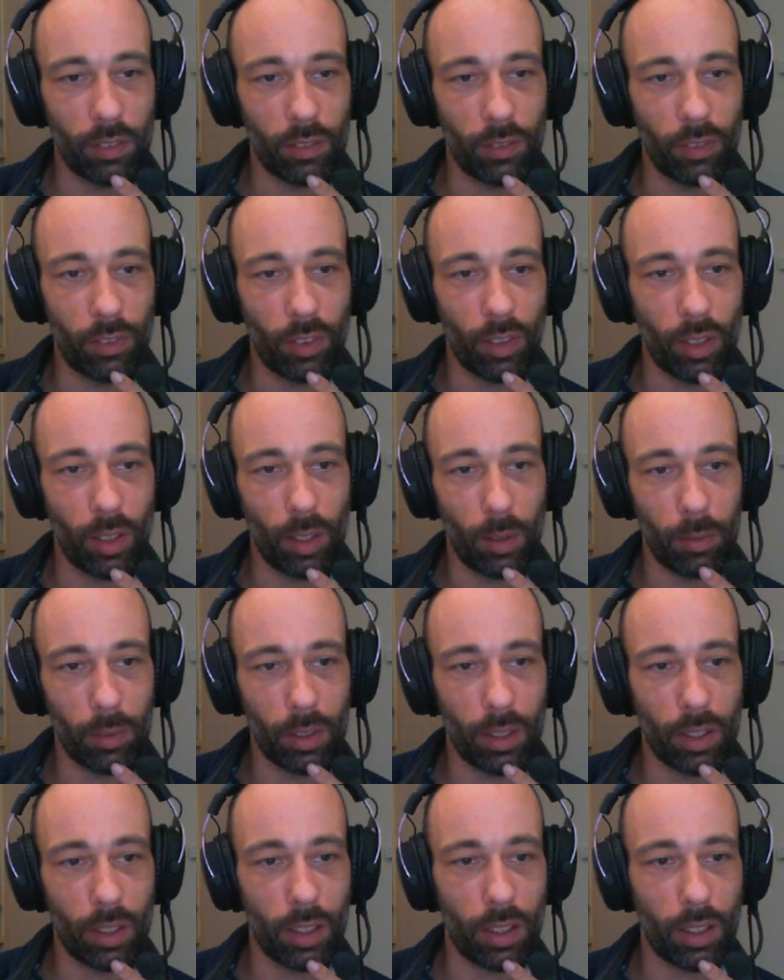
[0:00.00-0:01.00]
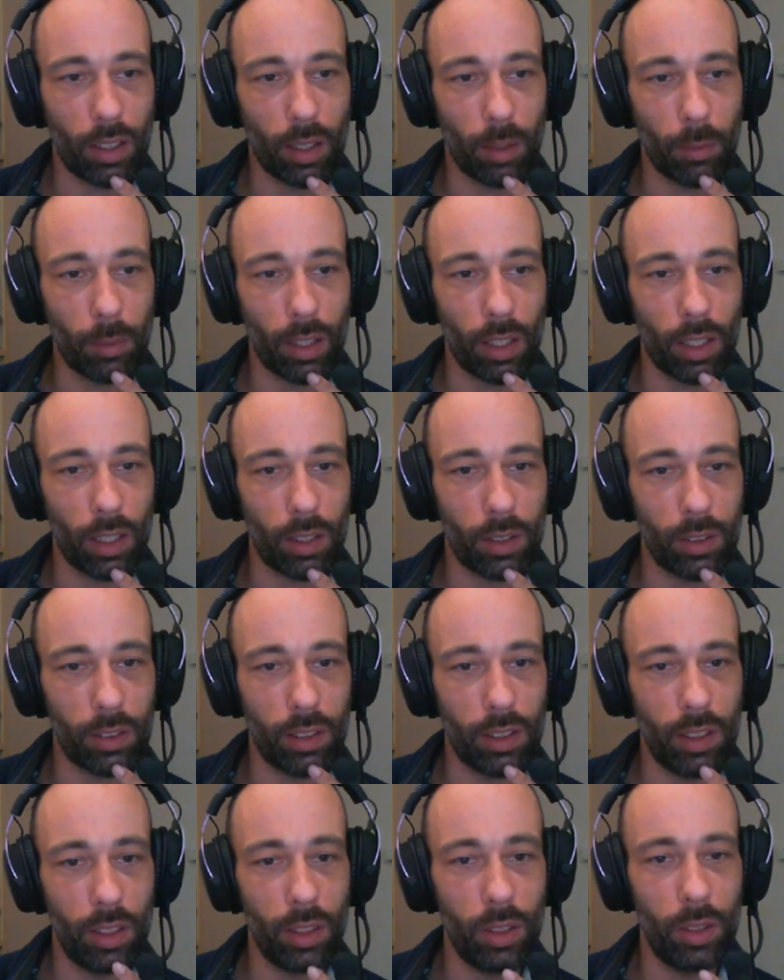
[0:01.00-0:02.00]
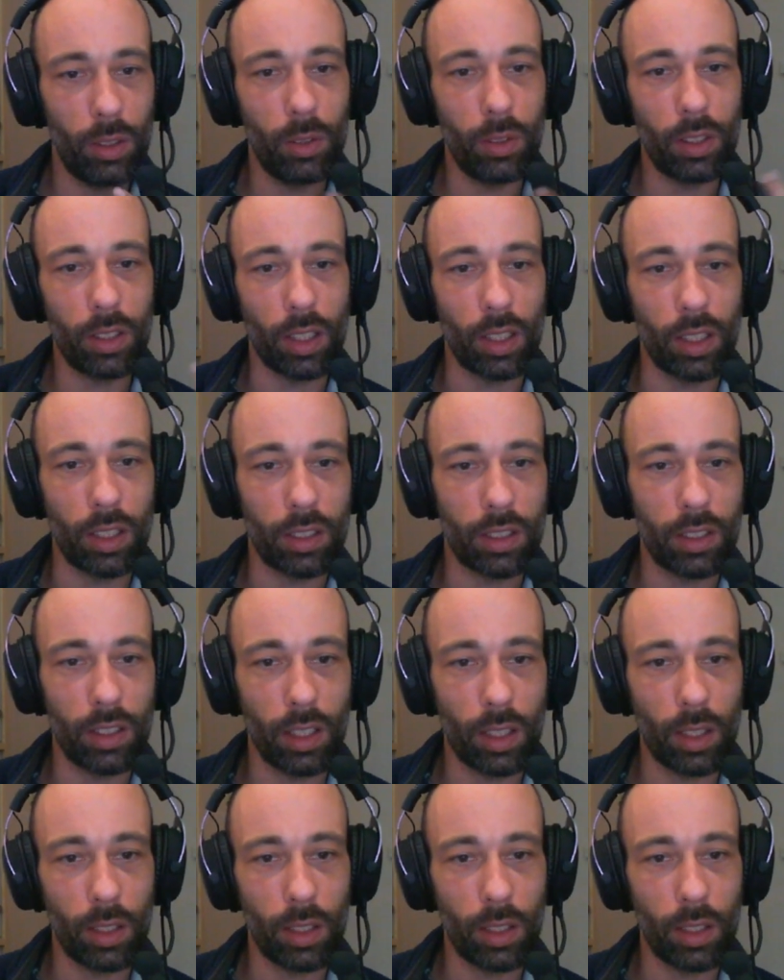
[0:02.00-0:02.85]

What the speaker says: from coming out new ideas,